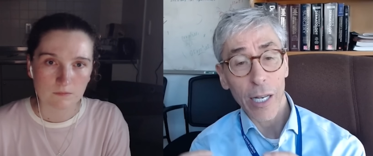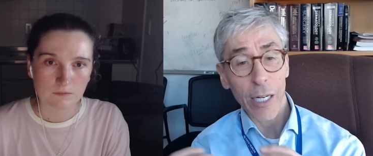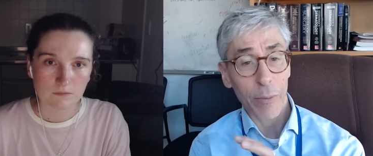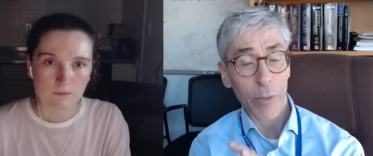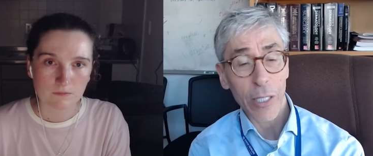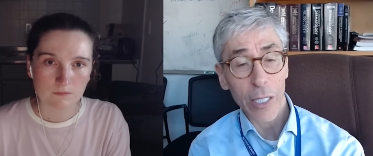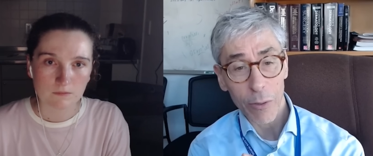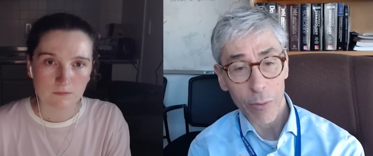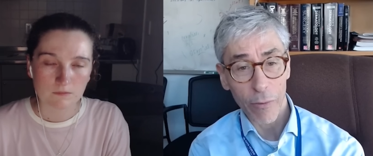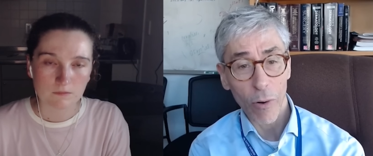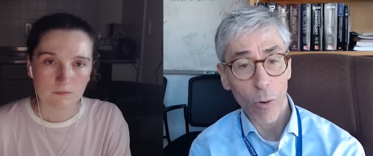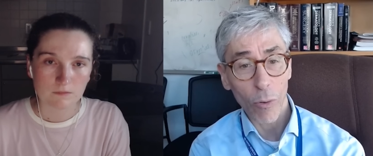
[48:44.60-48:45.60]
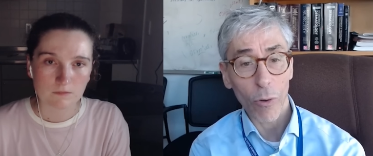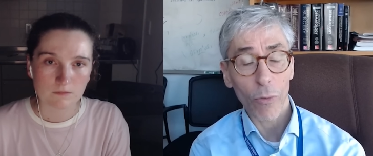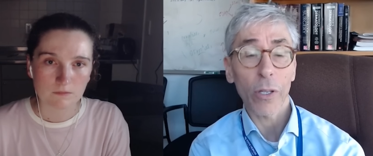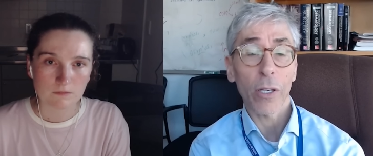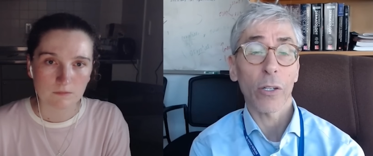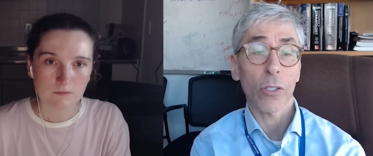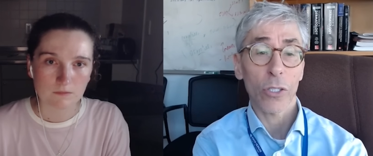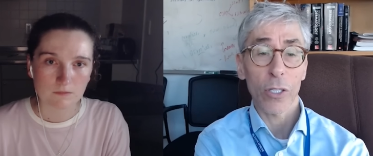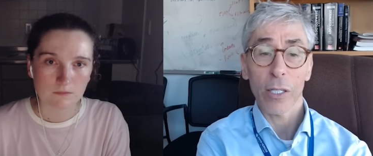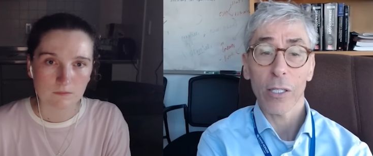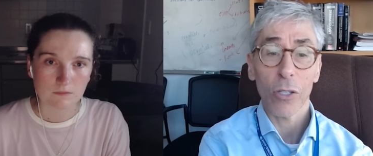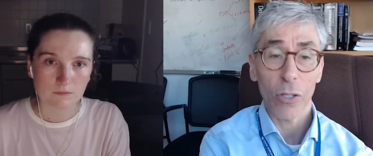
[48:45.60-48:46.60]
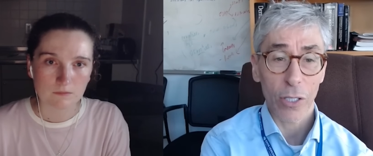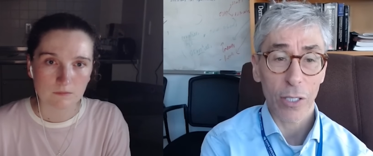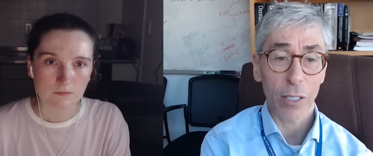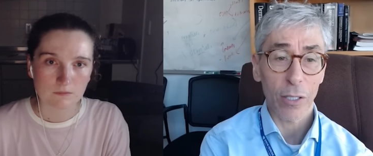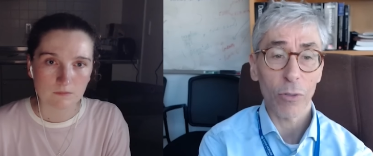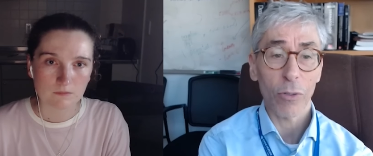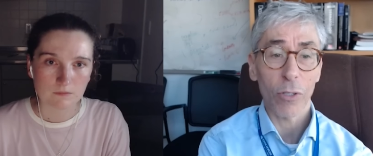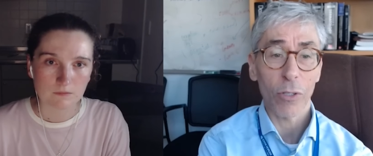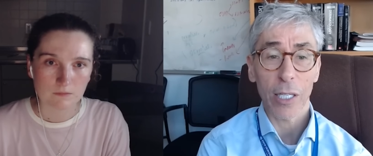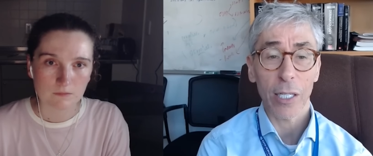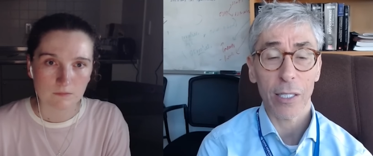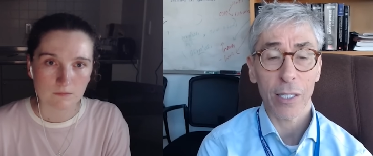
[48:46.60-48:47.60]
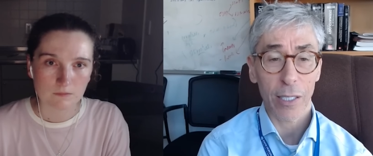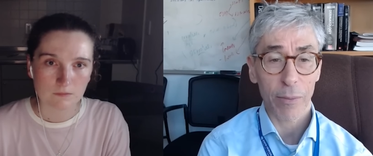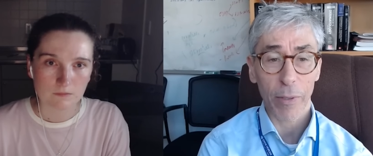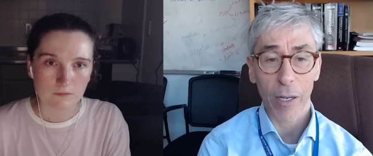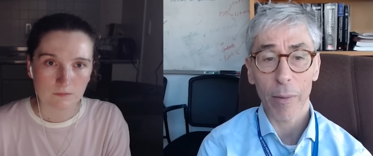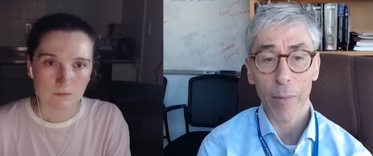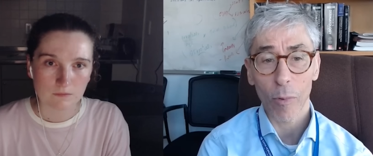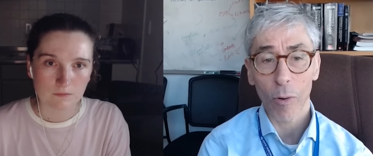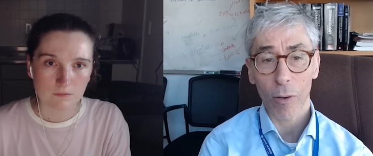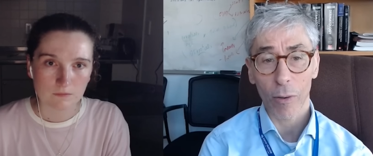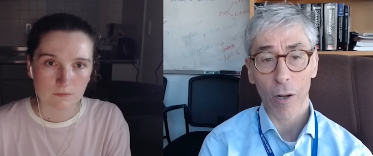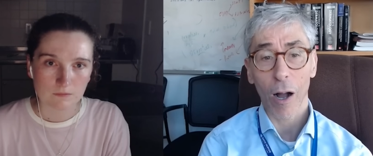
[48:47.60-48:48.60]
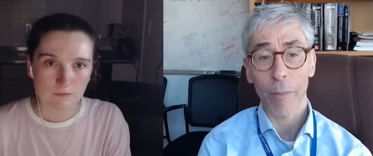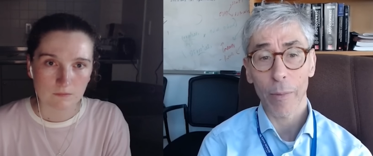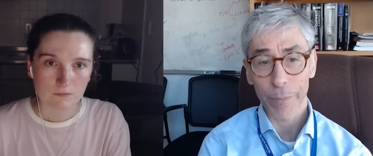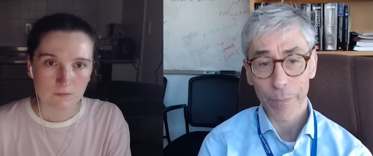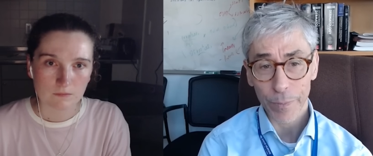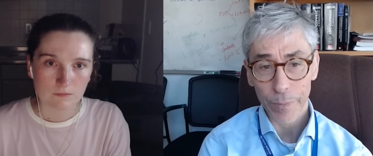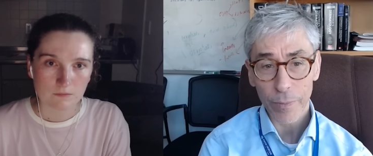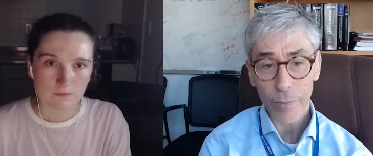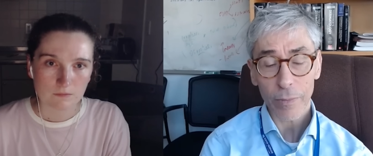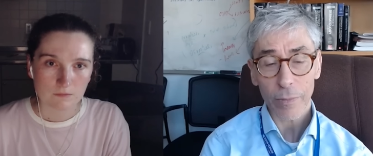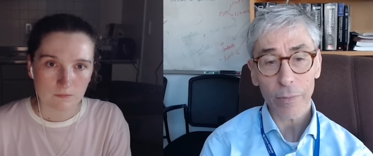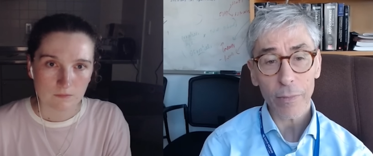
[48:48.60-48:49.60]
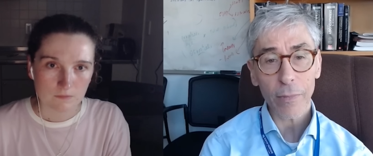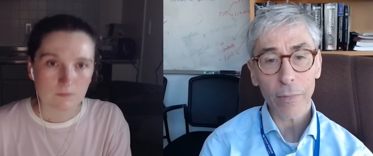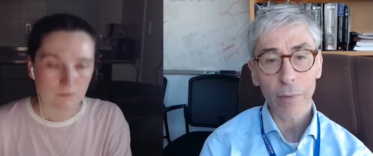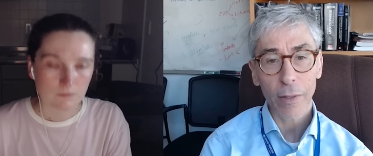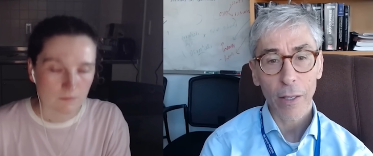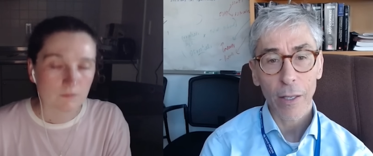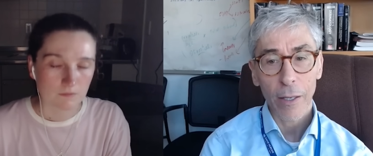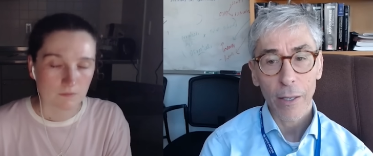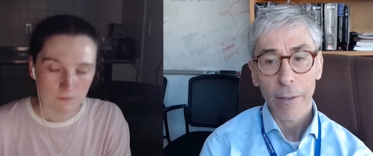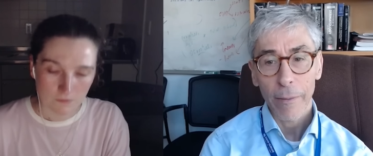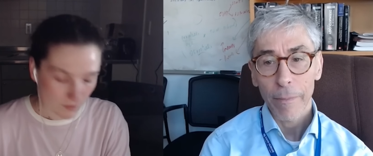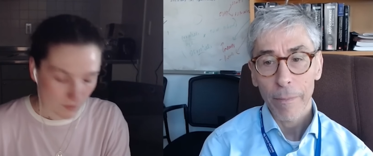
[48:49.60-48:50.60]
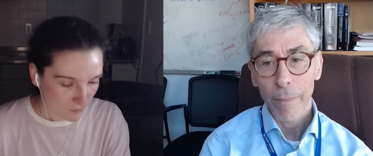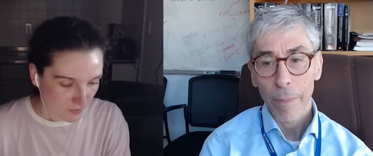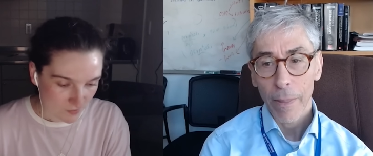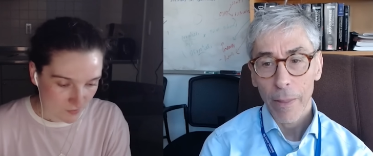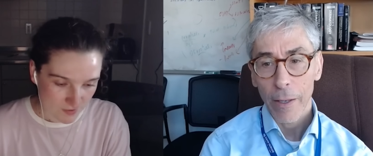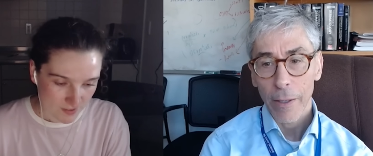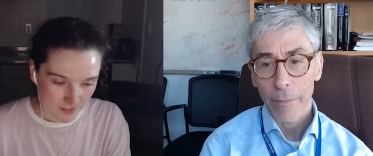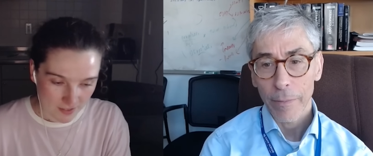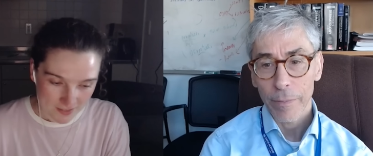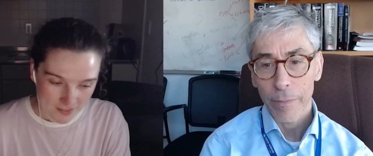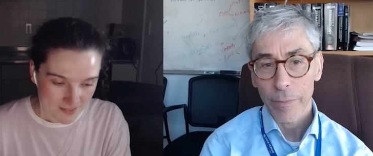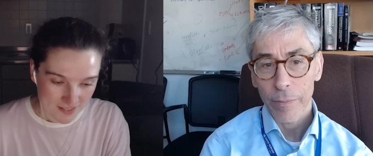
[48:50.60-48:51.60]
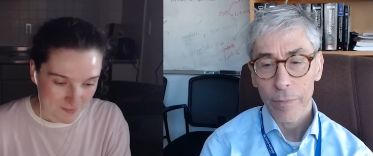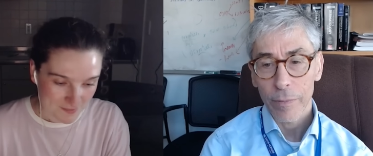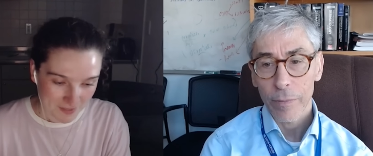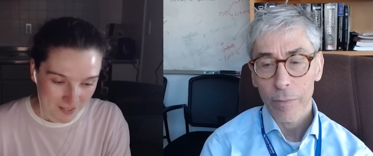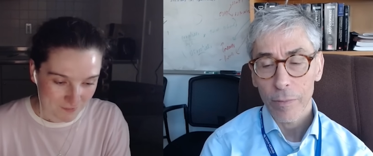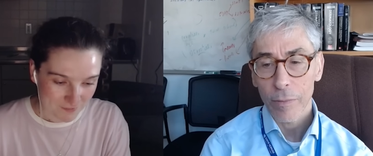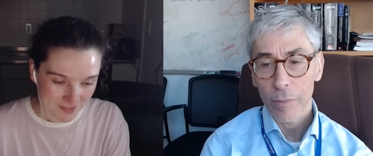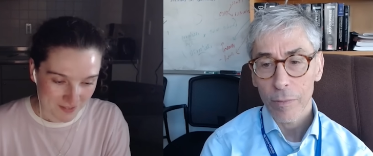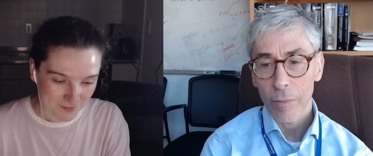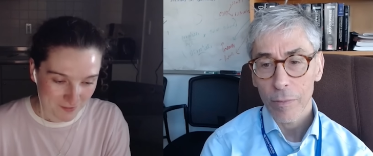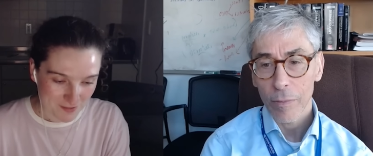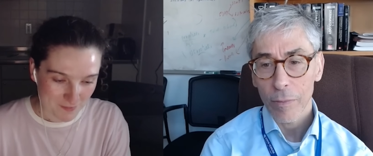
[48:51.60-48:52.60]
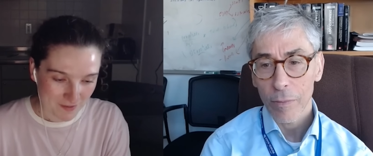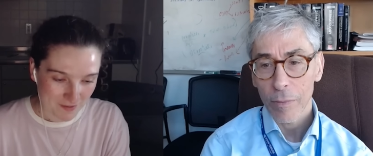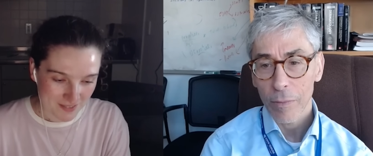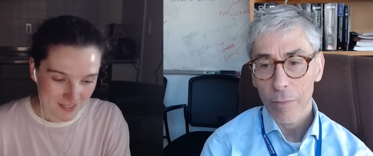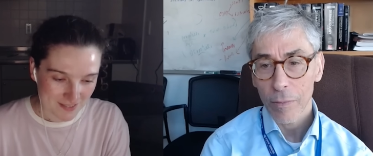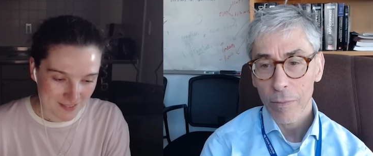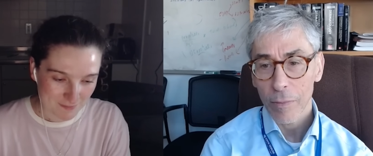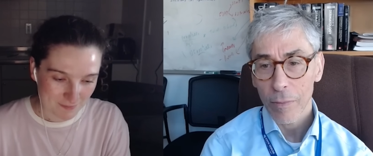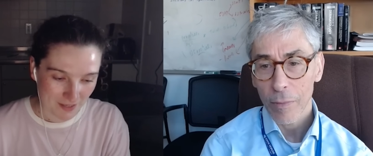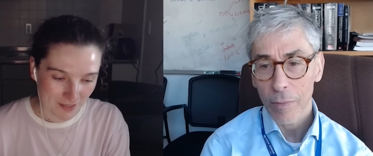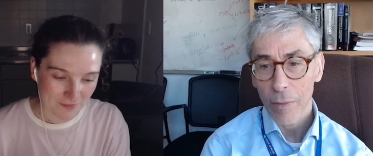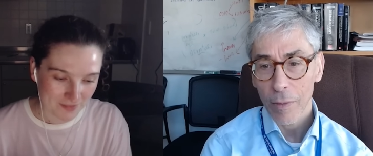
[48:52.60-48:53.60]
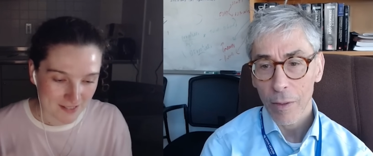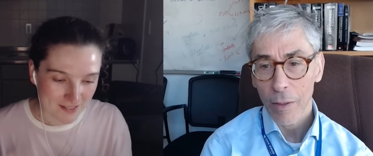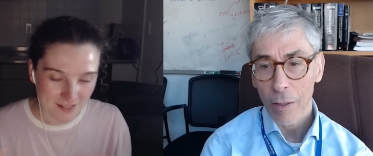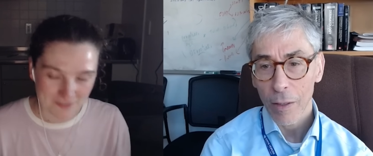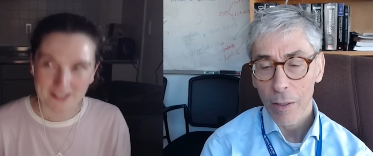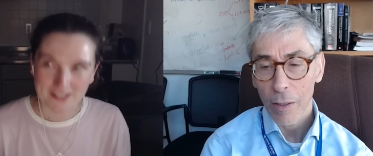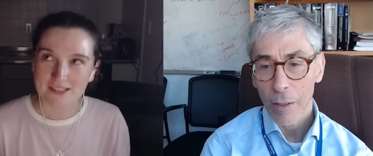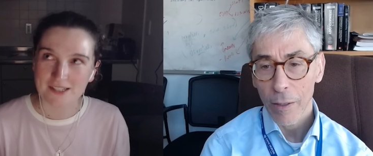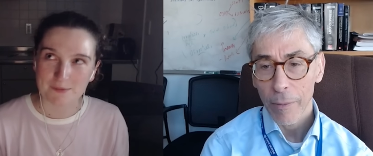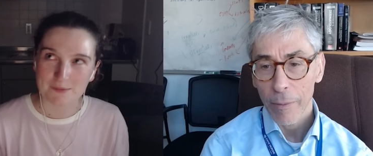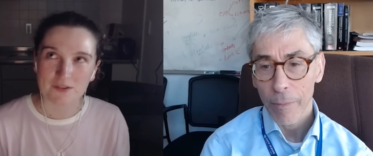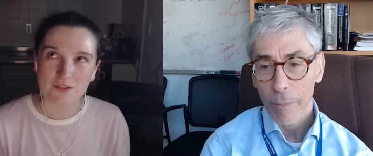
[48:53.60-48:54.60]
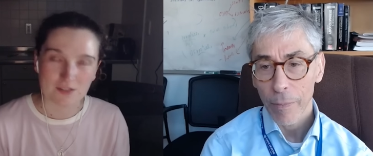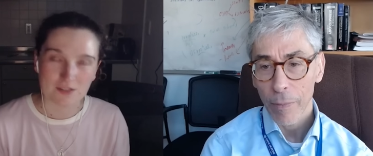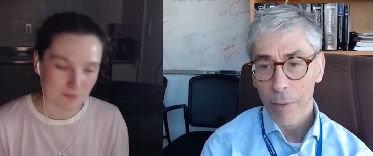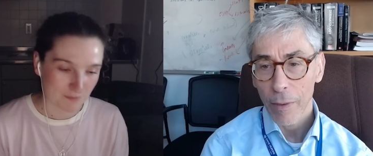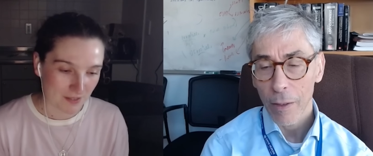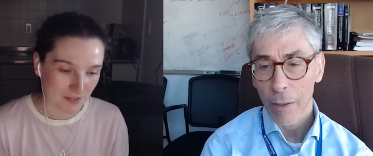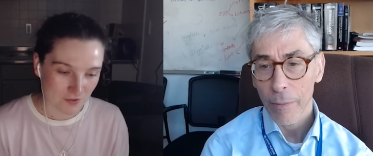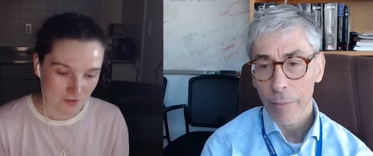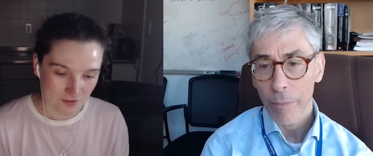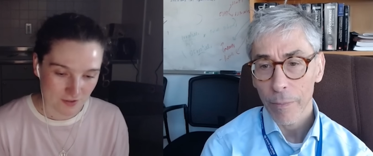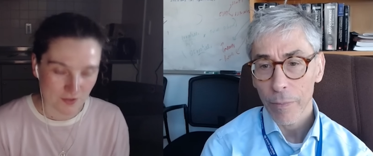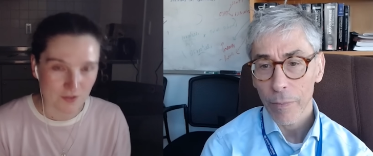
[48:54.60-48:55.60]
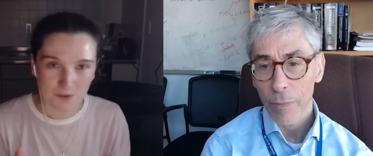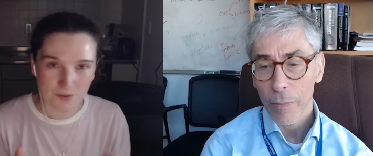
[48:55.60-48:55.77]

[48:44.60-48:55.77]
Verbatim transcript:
Speaker 1: expertise we've honed over the years to this new disease that's becoming more common.
Speaker 2: Hmm. that's really interesting. I guess that's something I hadn't really thought about is by having that direct exposure to patients, you know